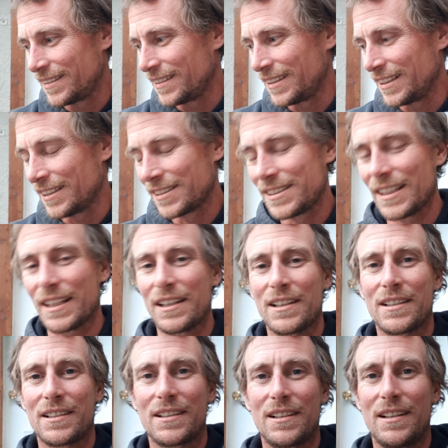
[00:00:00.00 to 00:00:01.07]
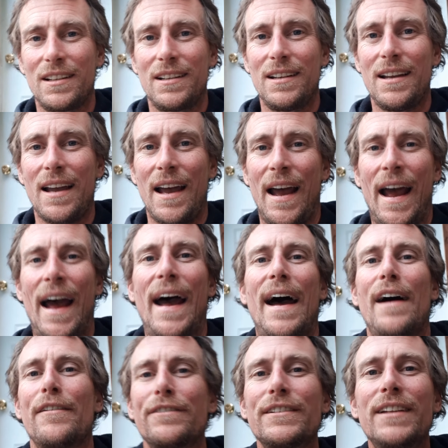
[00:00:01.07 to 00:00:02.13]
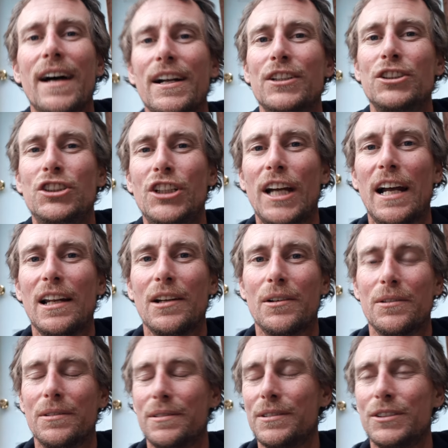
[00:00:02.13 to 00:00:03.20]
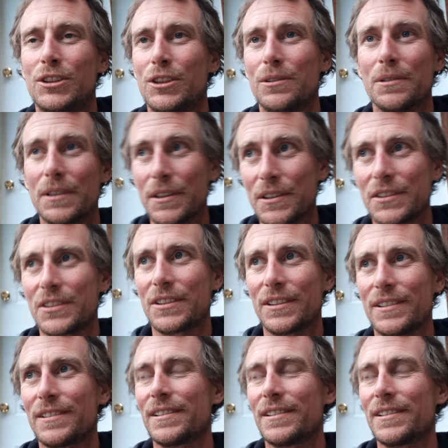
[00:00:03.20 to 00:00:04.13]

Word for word: it looks like half-done jello shooters,